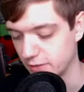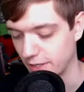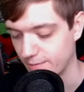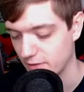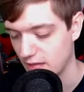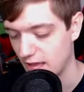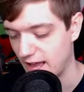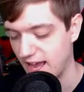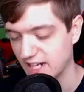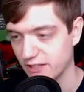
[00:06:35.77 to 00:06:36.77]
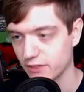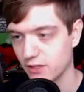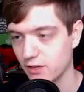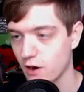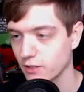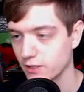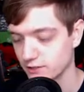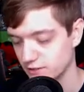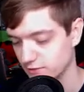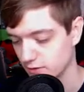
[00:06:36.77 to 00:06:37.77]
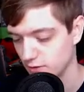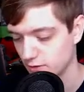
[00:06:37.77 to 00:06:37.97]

Okay. Agatha Harkness.